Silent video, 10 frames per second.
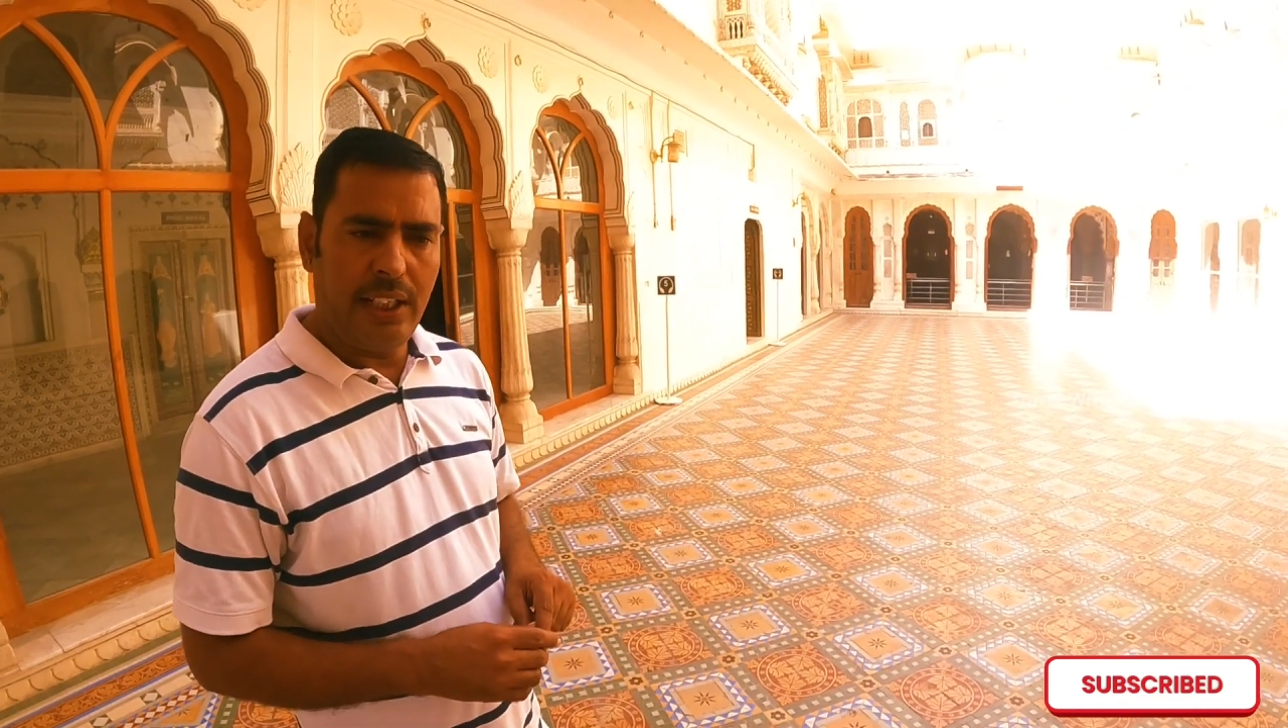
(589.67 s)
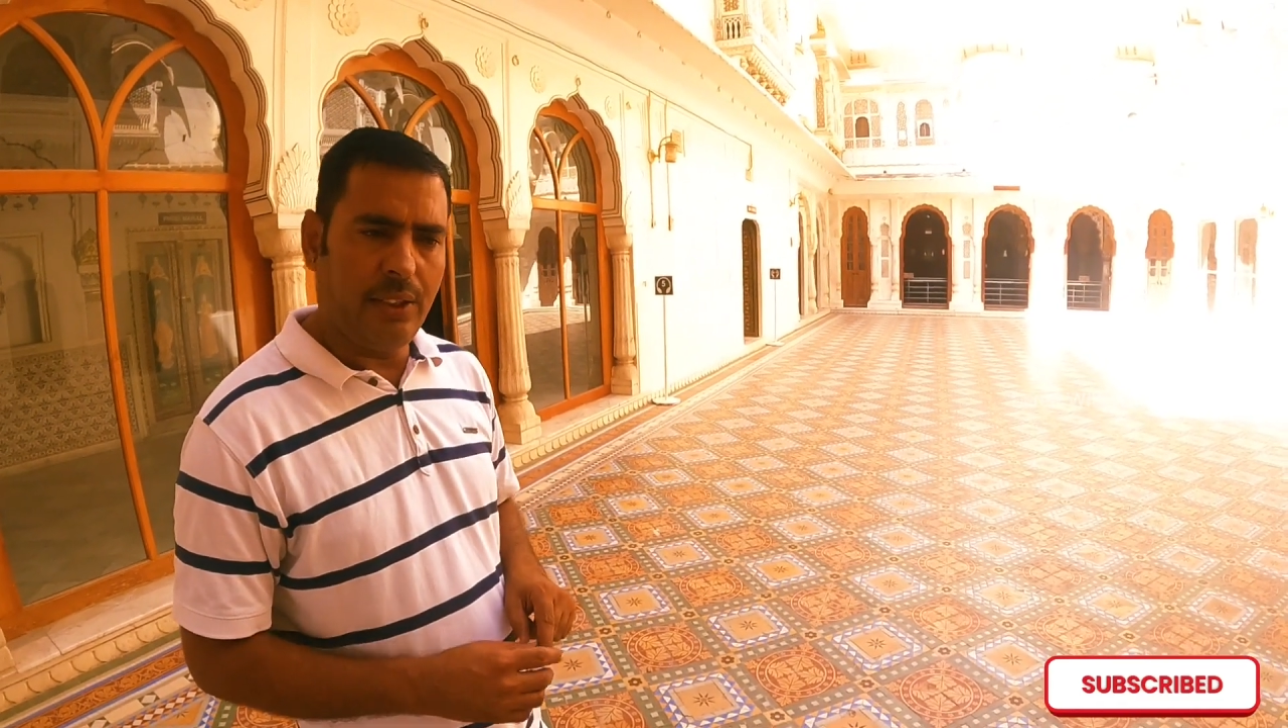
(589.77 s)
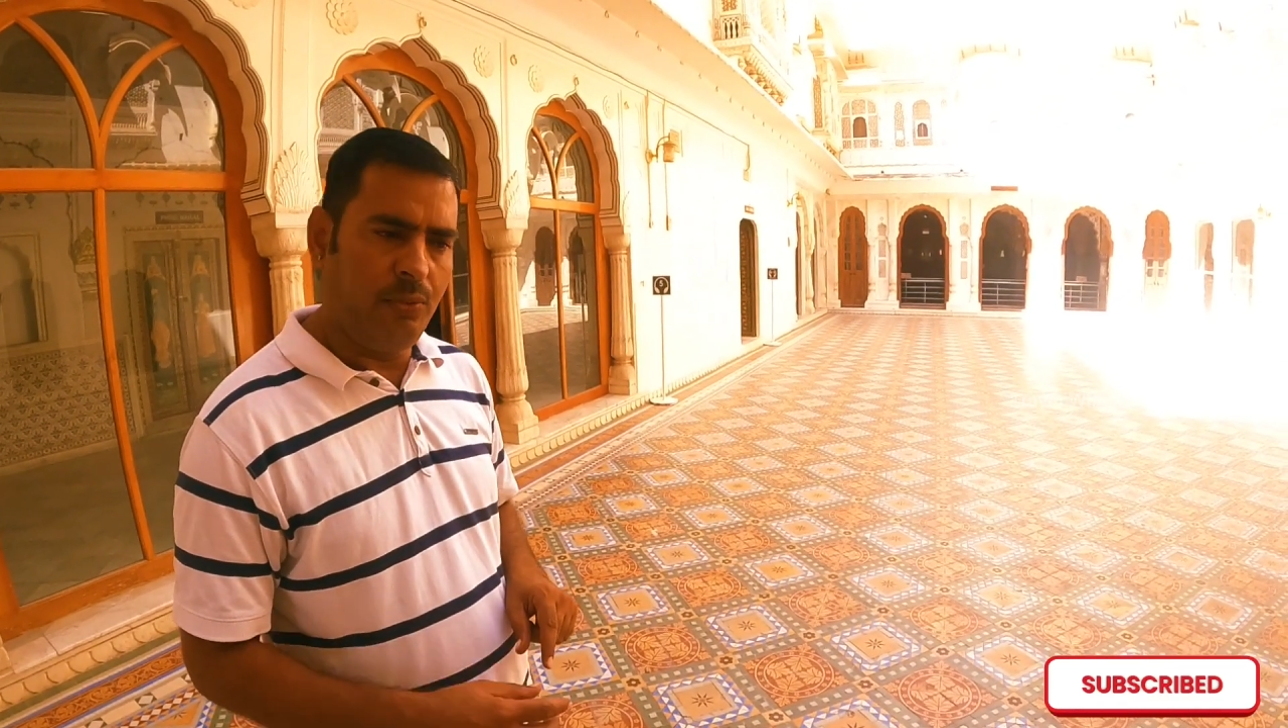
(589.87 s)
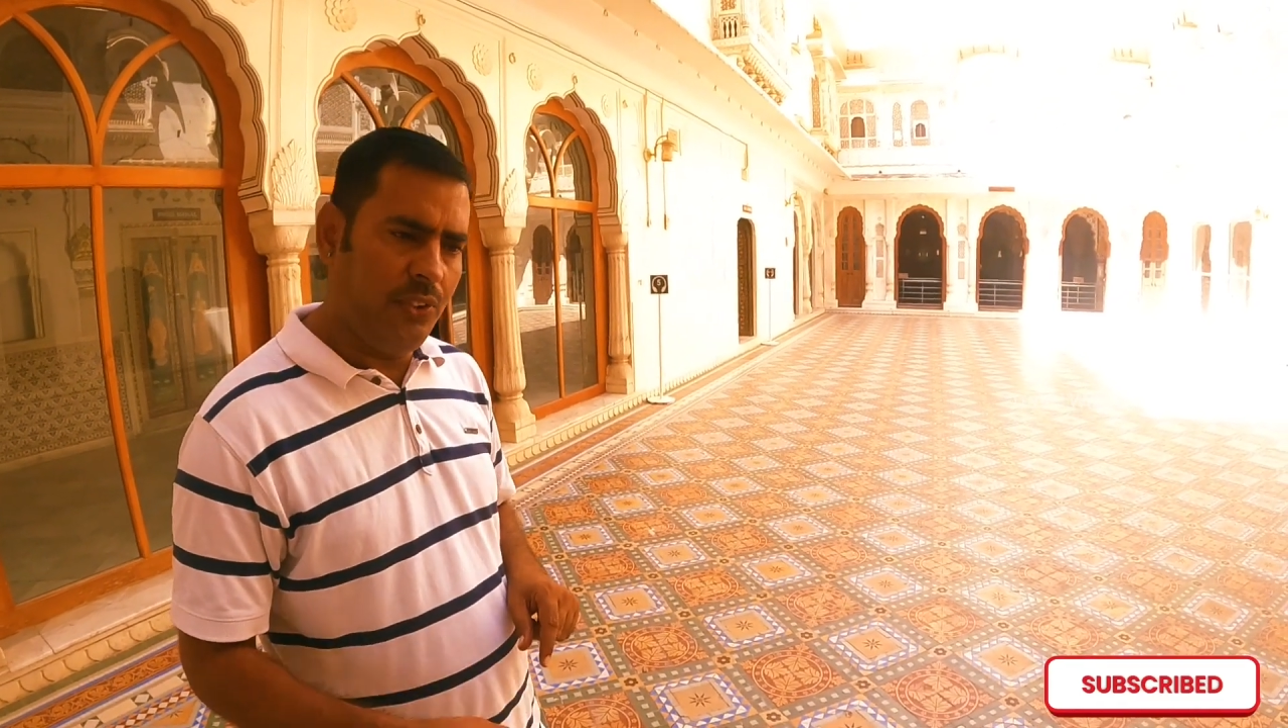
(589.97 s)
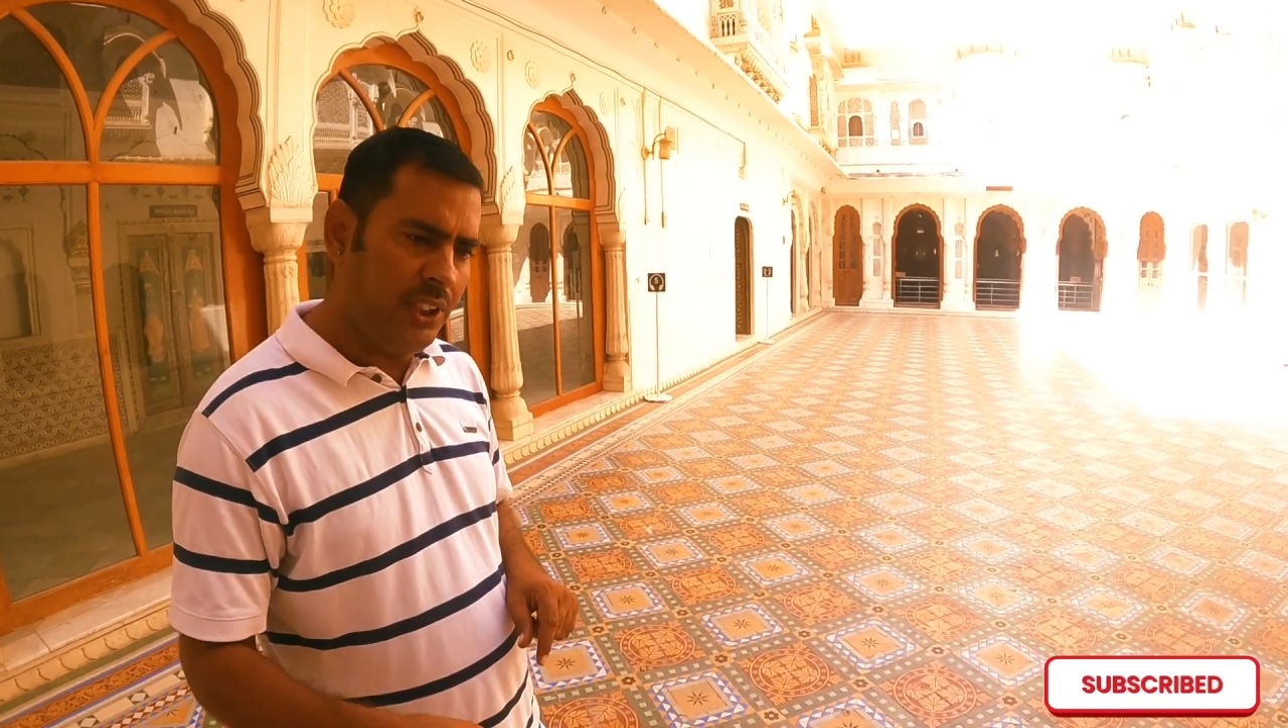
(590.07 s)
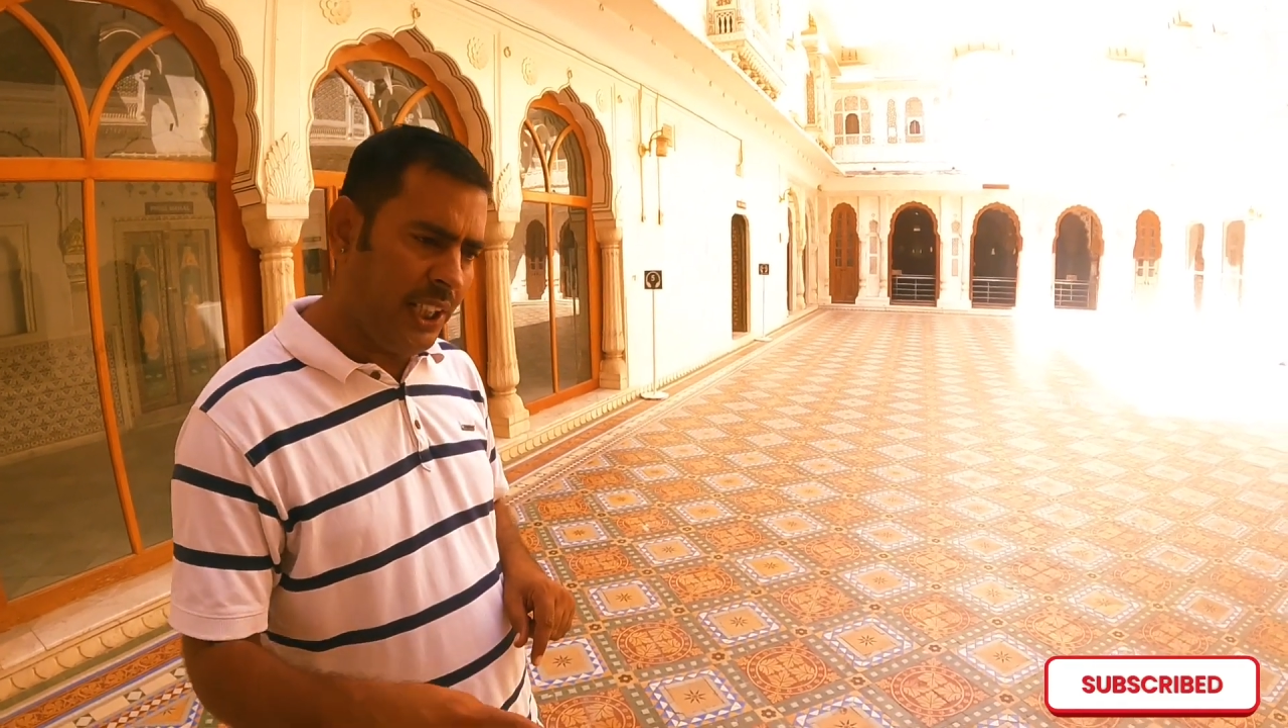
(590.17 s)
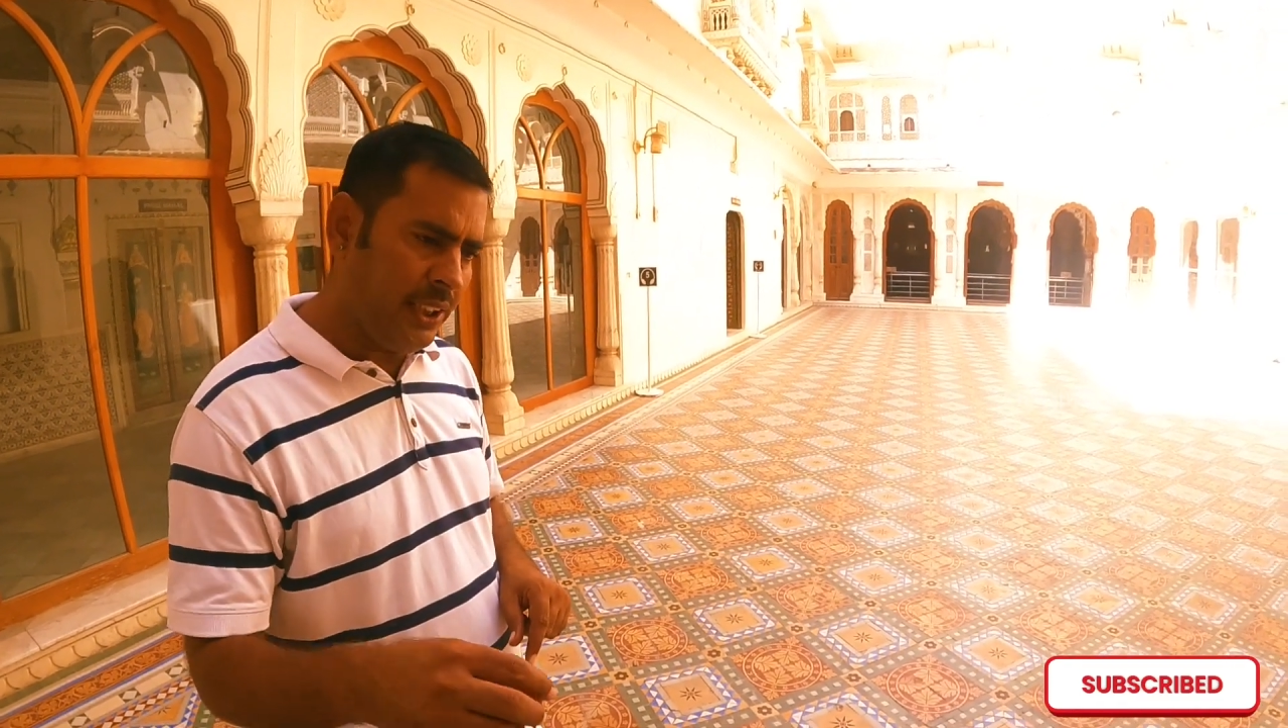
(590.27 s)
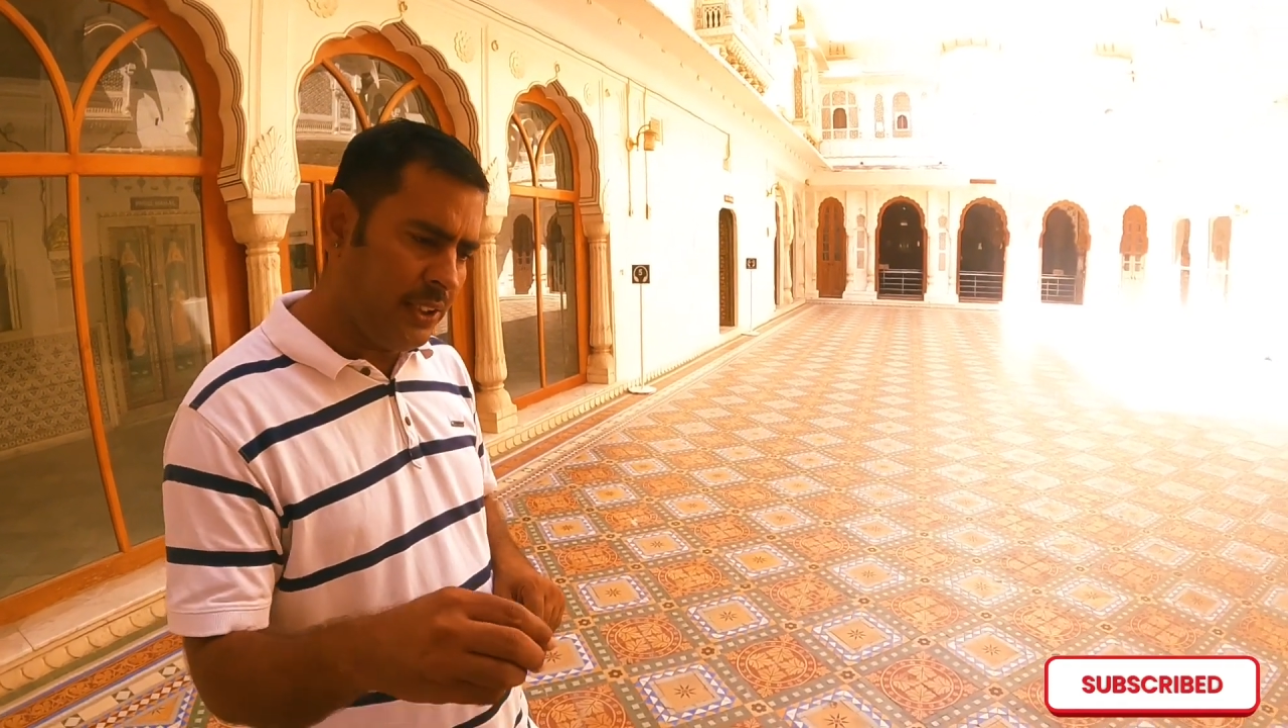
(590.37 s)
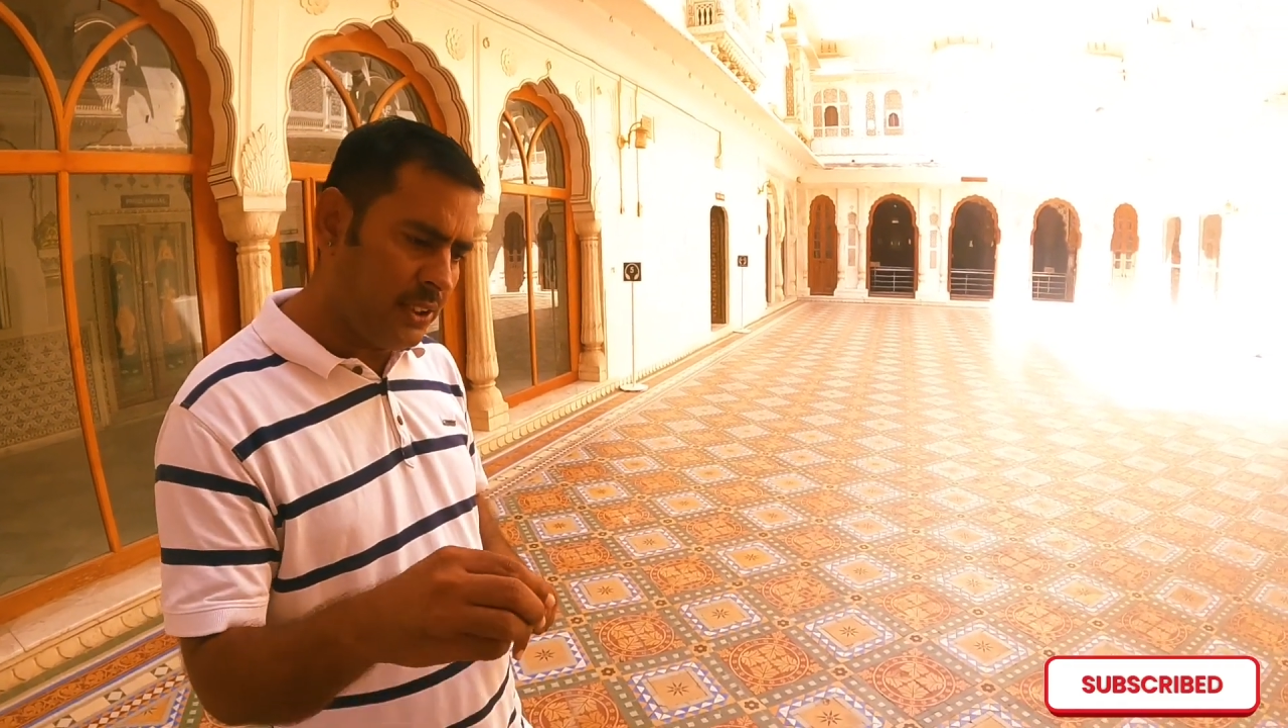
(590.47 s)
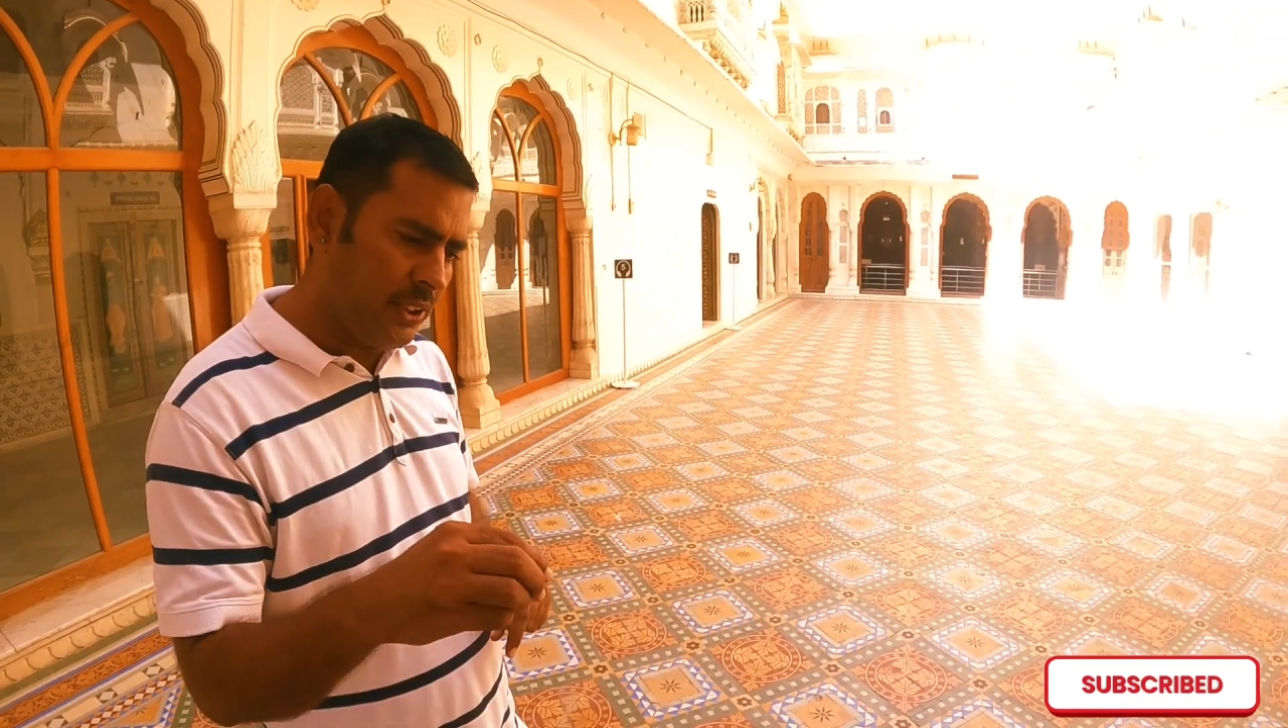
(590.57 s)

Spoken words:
And we are